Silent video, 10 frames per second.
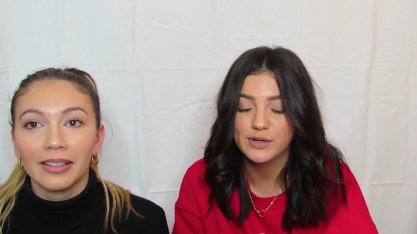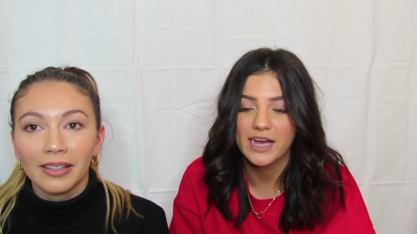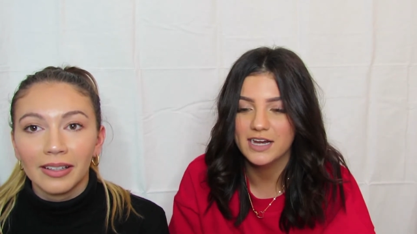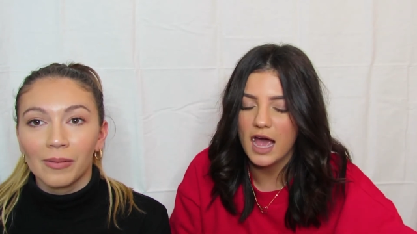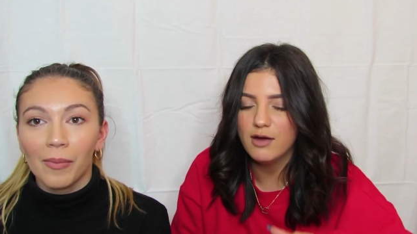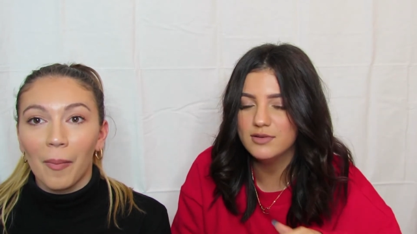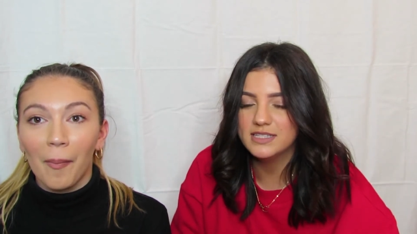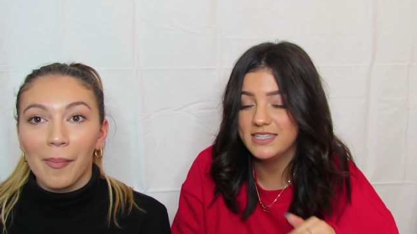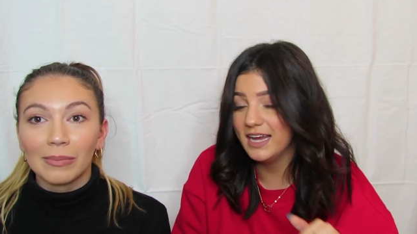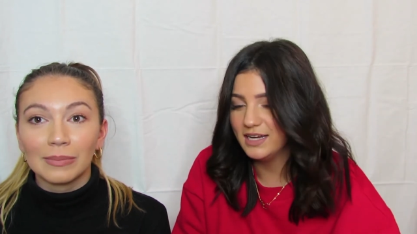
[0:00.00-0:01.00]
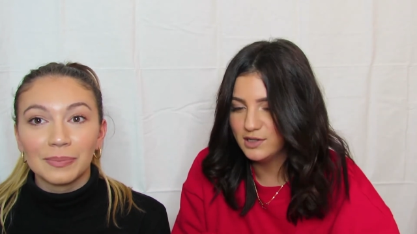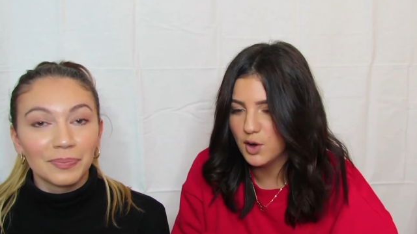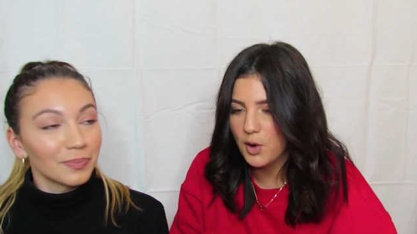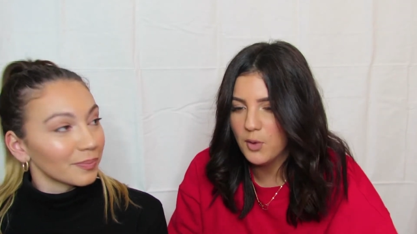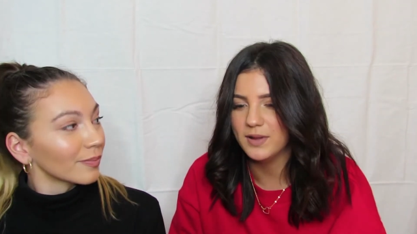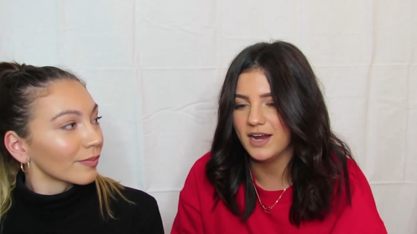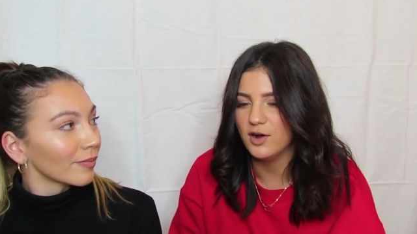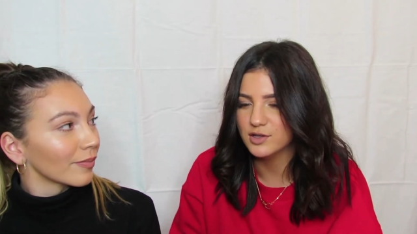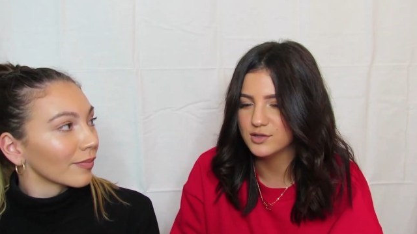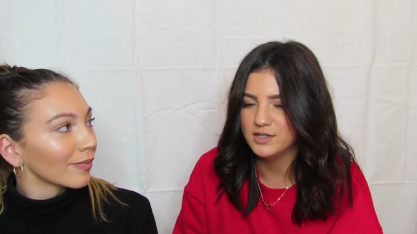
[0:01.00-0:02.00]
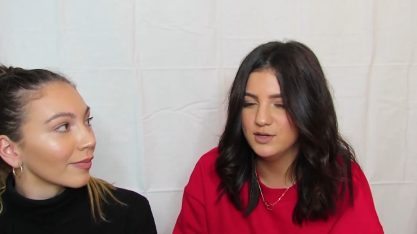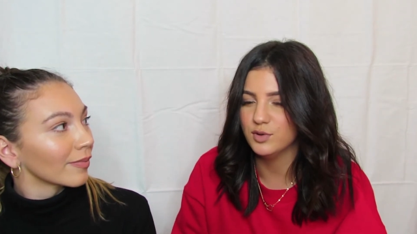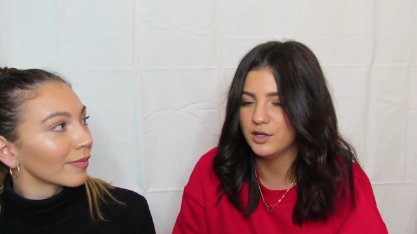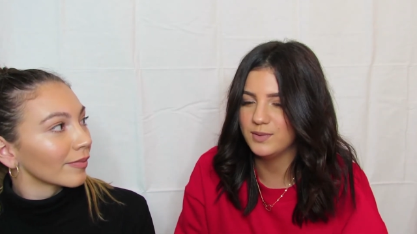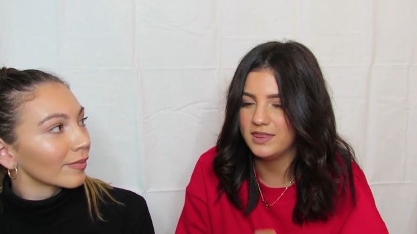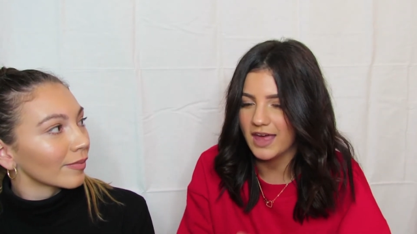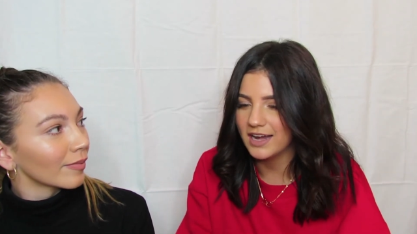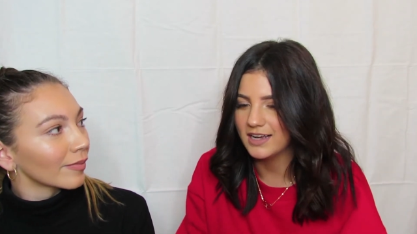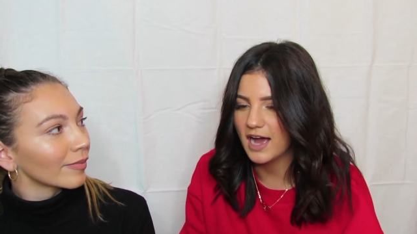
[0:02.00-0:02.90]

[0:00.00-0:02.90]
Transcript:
Speaker 1: it, and I was saying no, but I also didn't want to be that